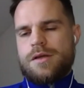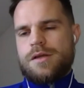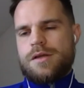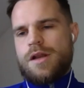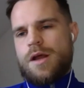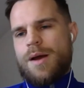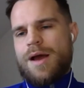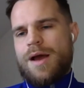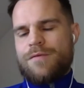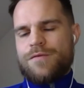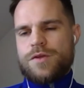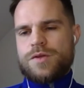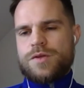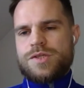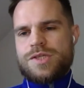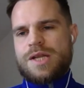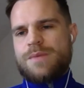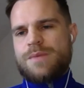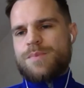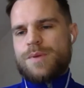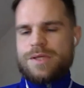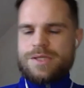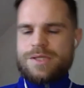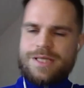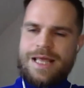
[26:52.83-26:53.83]
You know, have the
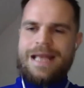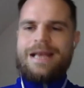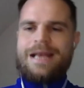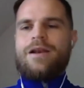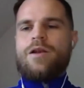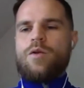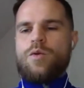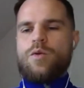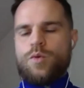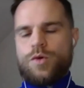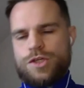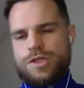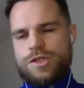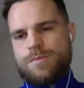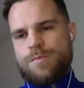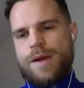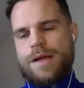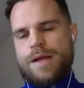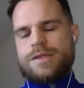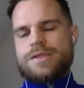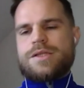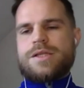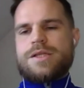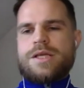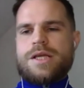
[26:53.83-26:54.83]
snippets then launch them
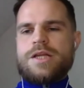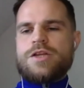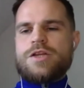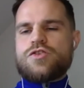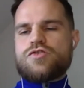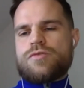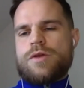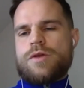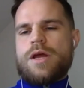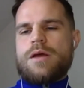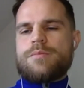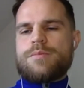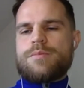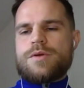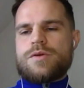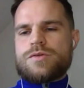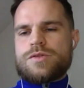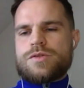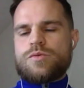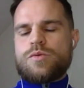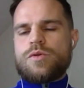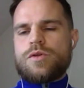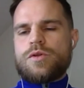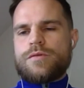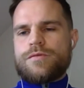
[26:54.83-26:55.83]
back to the intranet, because
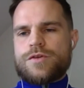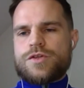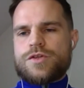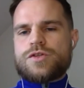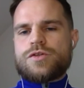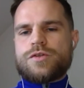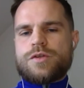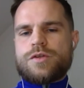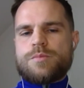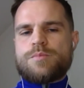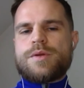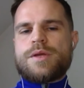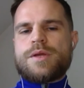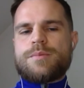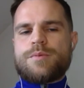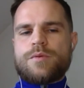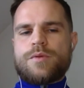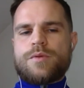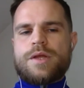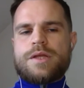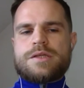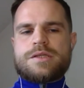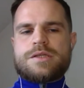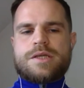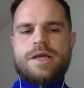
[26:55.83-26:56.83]
all of a sudden people
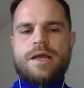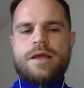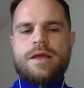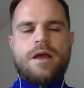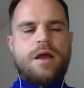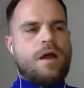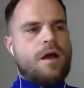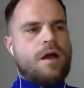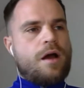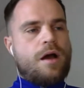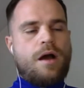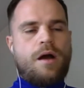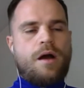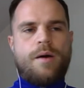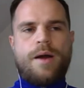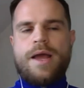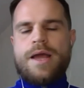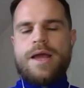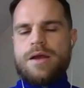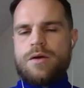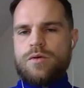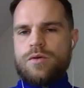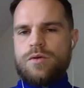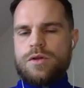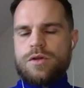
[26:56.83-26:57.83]
then say, oh,
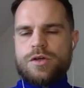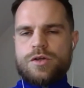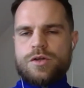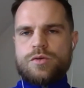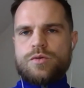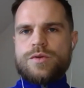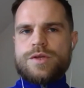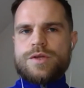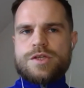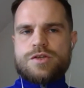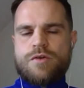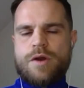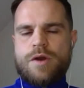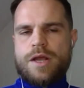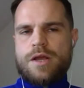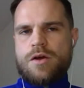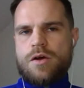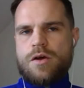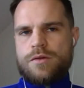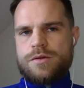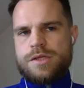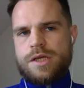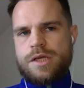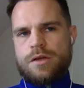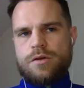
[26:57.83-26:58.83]
hey, look at all this great
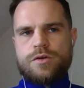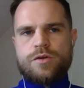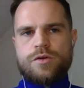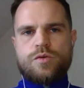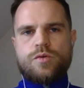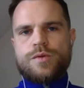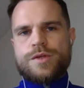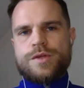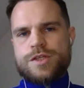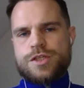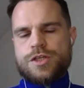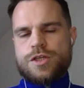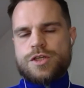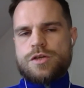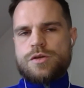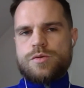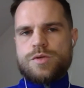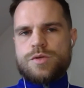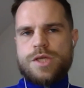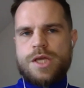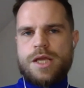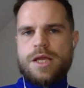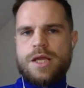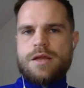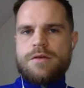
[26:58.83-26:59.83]
content, look at all this
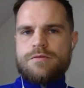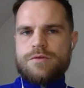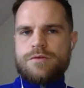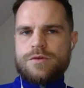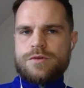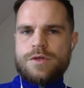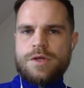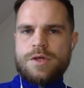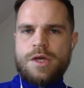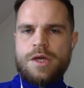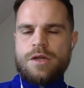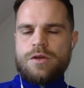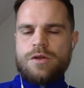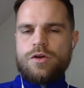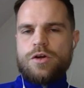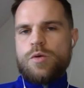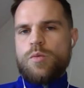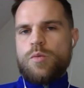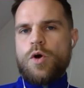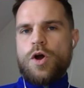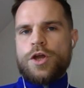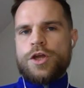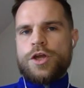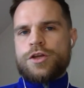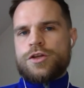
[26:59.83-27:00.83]
news here, and look
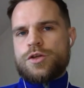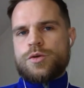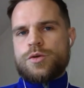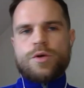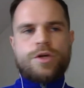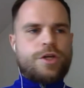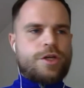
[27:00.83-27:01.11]
at what I can do.